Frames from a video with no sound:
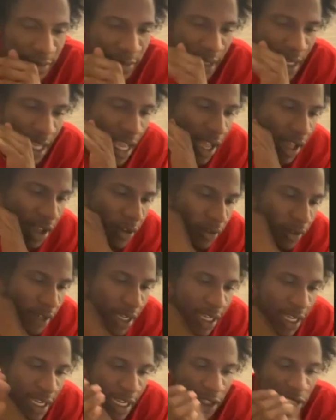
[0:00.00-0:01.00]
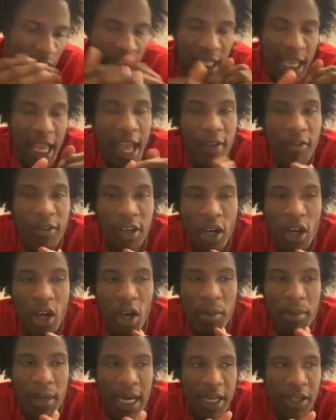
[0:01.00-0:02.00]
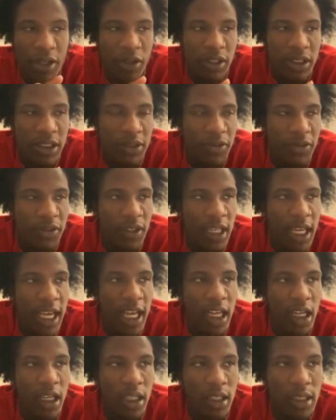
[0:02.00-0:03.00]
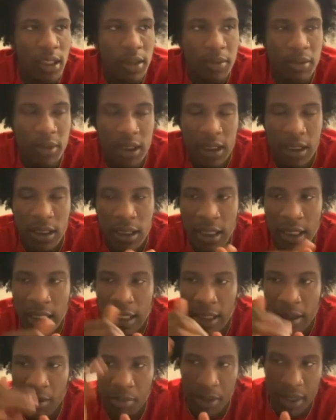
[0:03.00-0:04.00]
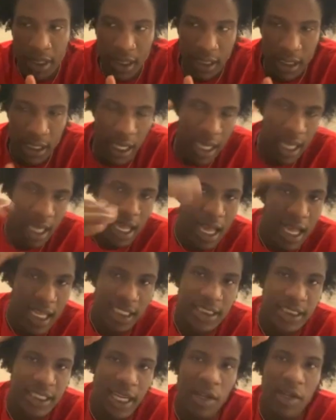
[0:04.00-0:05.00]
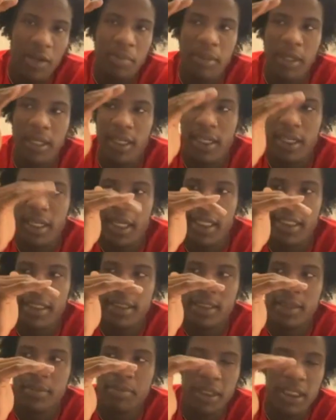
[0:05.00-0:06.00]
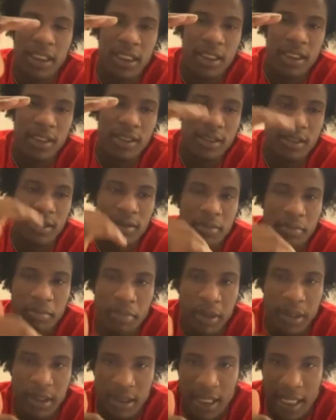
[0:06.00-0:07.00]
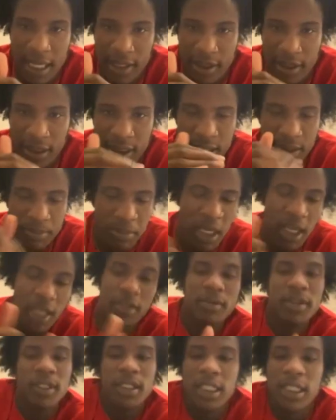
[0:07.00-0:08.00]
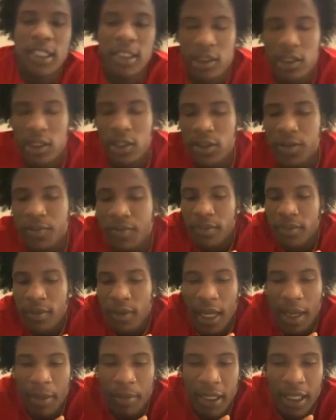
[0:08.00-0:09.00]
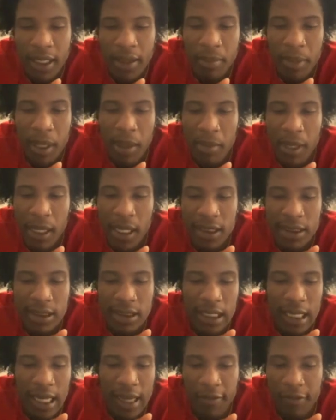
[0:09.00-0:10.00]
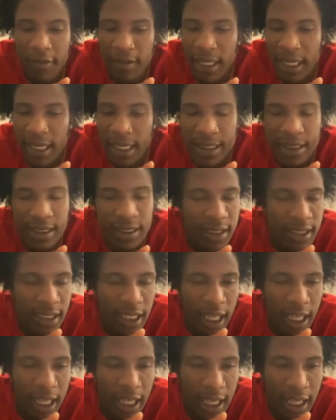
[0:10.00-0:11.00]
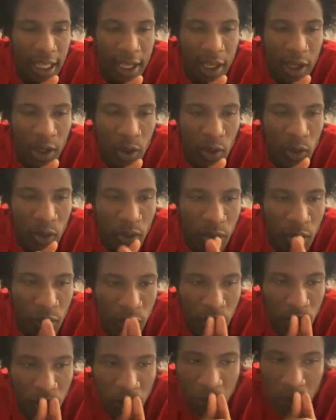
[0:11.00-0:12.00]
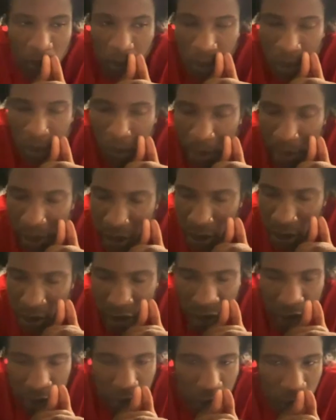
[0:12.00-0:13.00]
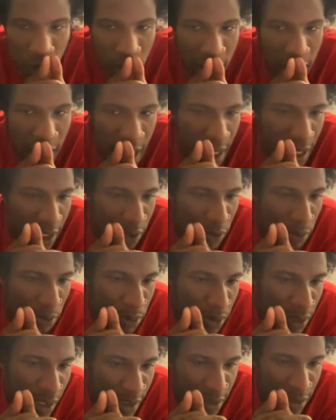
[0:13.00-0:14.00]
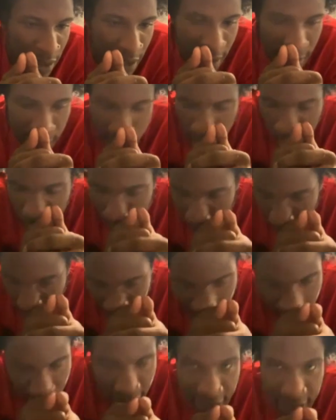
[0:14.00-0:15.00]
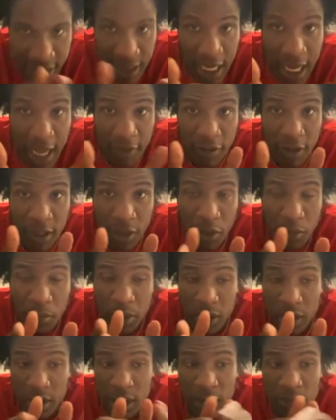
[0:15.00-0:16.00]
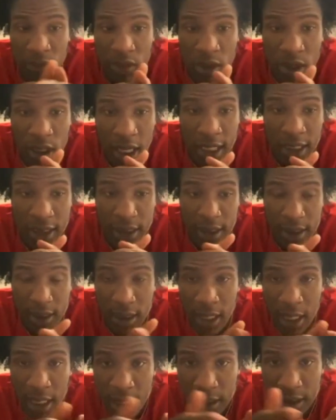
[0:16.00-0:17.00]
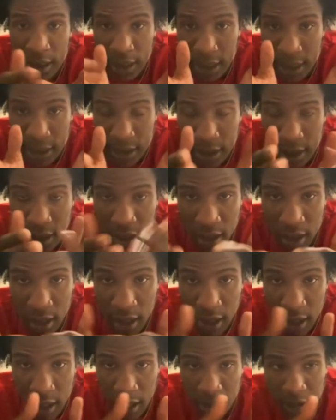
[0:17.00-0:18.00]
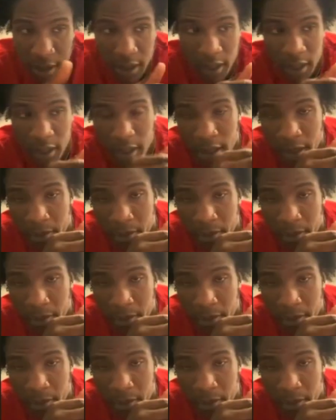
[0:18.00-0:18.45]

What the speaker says: I ain't gonna say have it all, but I know what it feel like to be a highly touted player and to be pushed down to this bottom. So I mean, my mindset, I feel like you put yourself through a lot. You put as a human being and as an athlete, you put yourself through a lot to get to the